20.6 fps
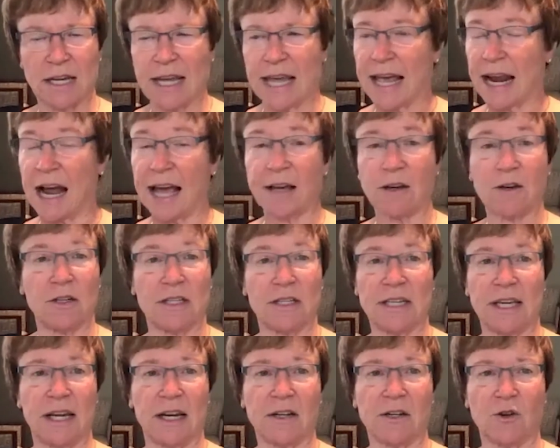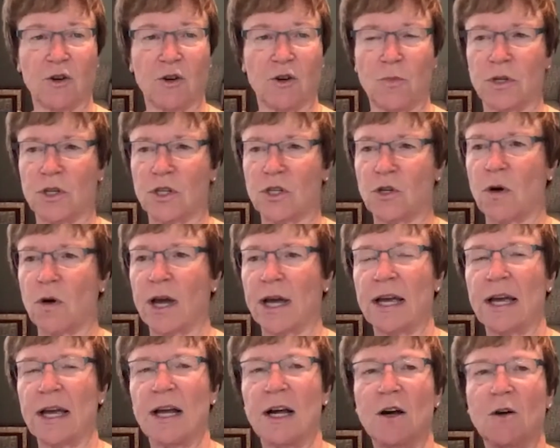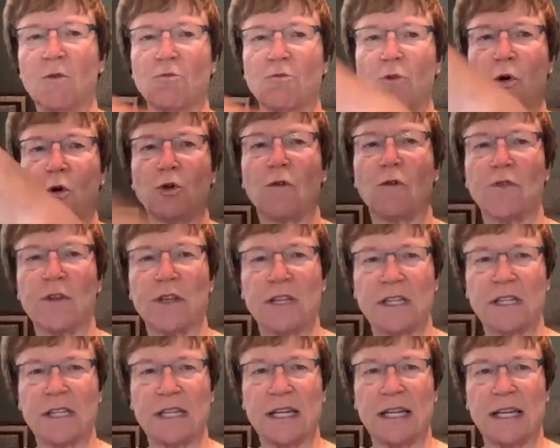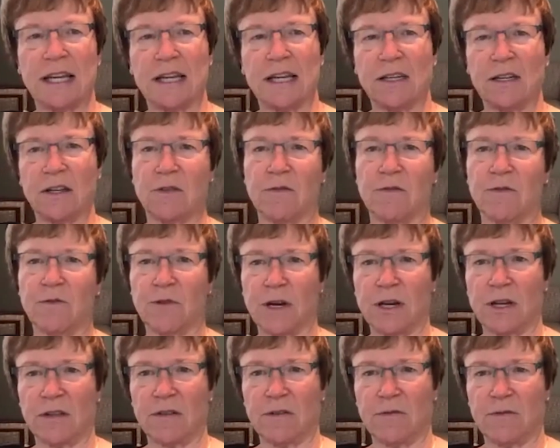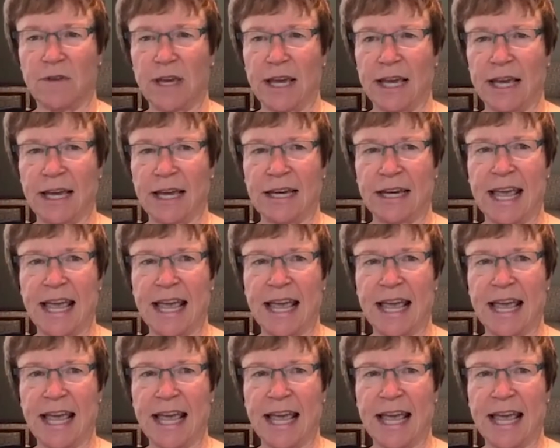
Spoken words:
And I couldn't get it to open. So I rolled over the seat into the front of the van.